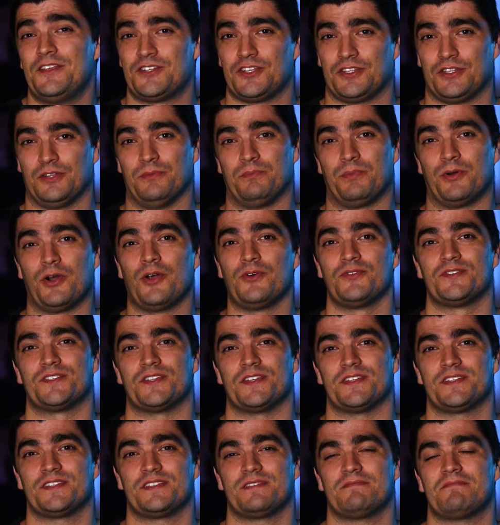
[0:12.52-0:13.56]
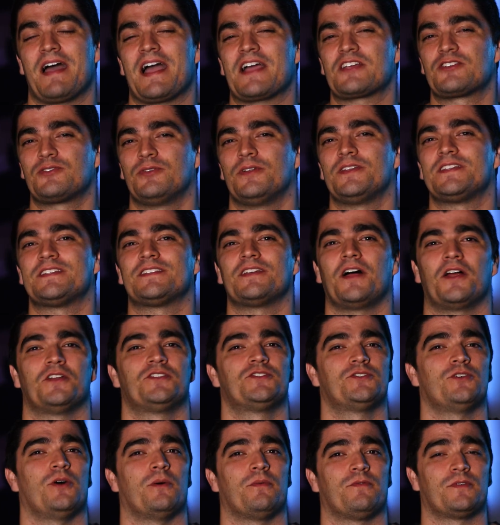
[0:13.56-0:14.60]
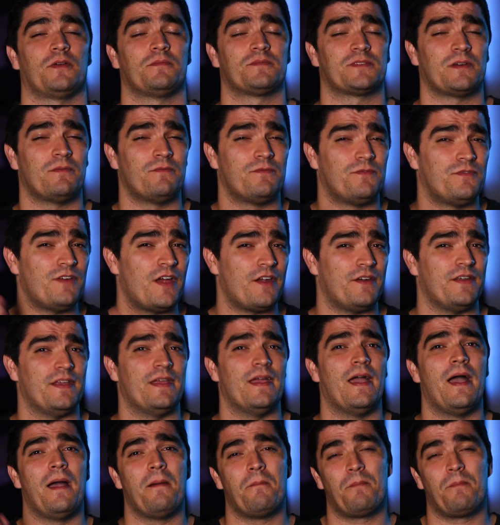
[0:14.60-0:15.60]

digital process actually starts off from some very